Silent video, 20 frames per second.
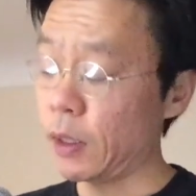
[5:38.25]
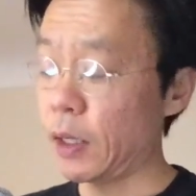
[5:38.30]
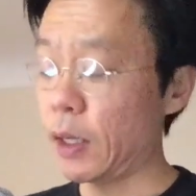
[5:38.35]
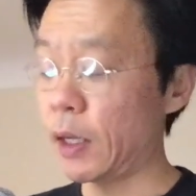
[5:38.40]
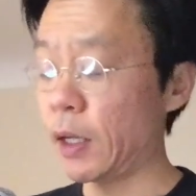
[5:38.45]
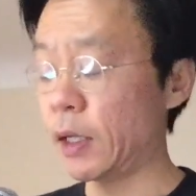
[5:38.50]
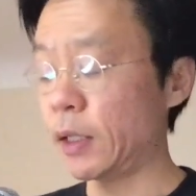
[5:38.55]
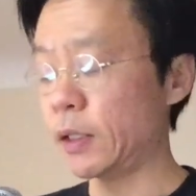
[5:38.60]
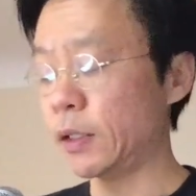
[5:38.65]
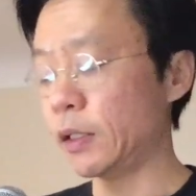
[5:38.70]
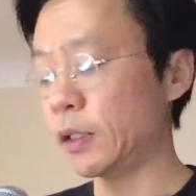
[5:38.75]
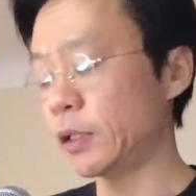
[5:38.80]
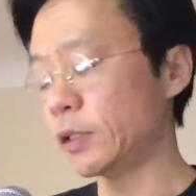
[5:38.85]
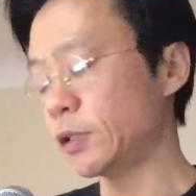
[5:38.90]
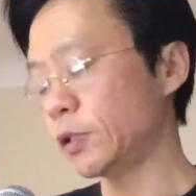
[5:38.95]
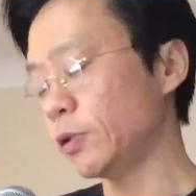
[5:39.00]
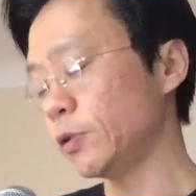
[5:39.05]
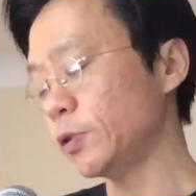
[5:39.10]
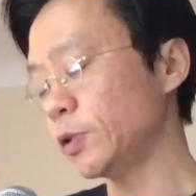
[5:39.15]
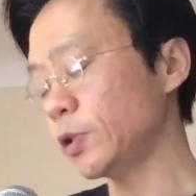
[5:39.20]
and it's
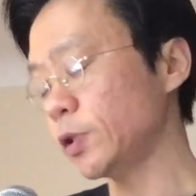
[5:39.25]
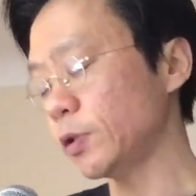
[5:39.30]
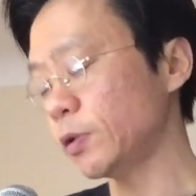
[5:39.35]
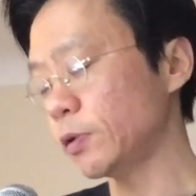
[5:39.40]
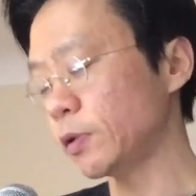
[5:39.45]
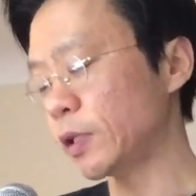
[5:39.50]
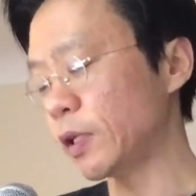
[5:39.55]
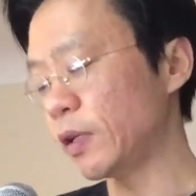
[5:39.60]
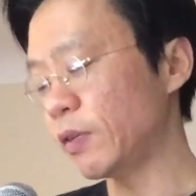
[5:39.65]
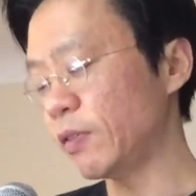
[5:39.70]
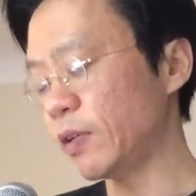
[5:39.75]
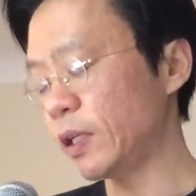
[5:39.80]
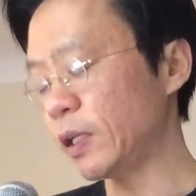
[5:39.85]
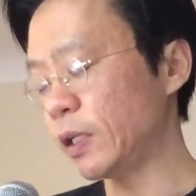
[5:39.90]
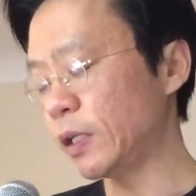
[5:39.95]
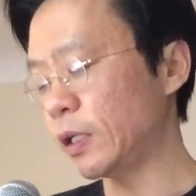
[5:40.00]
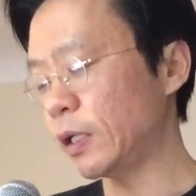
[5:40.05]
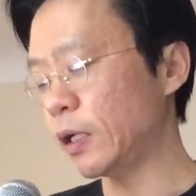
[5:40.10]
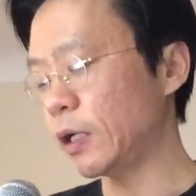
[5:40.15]
also giving